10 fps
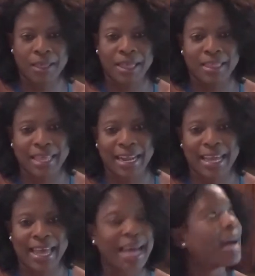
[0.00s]
I
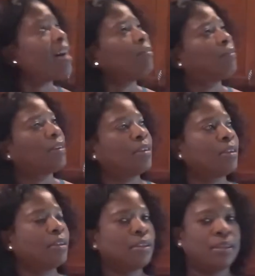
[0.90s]
have
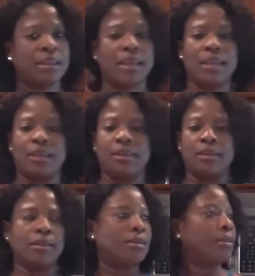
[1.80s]
in
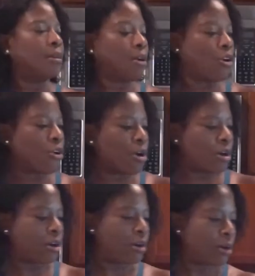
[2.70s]
our
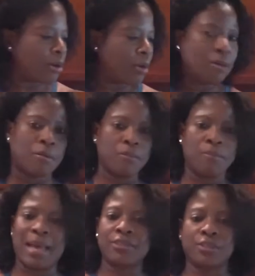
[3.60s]

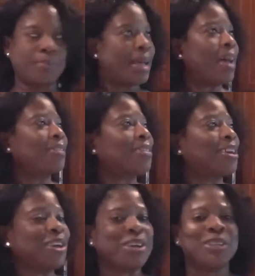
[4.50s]
master bath.
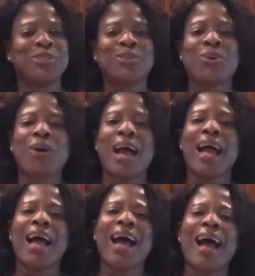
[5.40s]
So
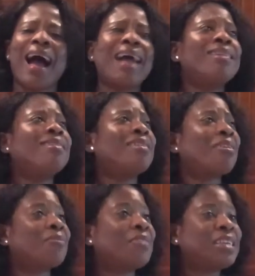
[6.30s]
I love
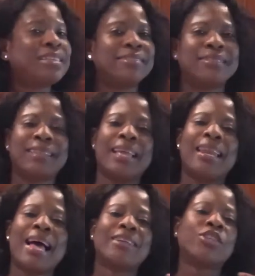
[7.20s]
these. They last
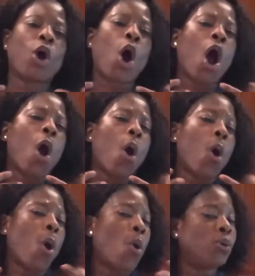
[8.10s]
a whole
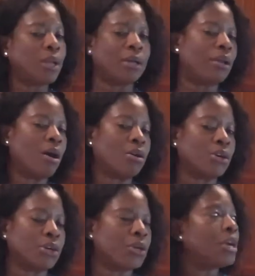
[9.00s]
lot longer
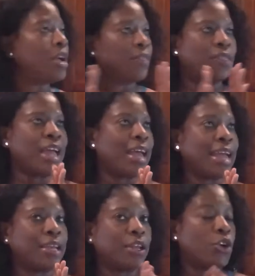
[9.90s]
than
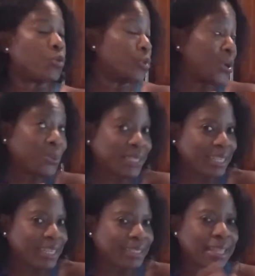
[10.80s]
roses.
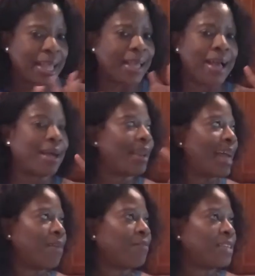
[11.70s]
I'll have
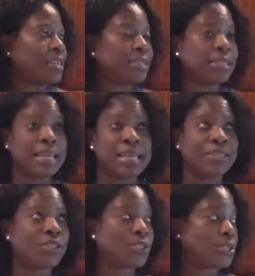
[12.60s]
these
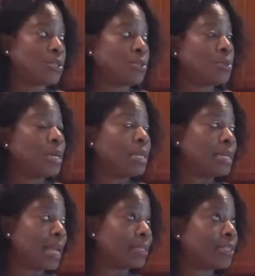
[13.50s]
into
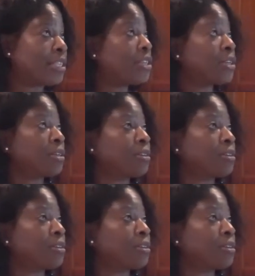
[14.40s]
next year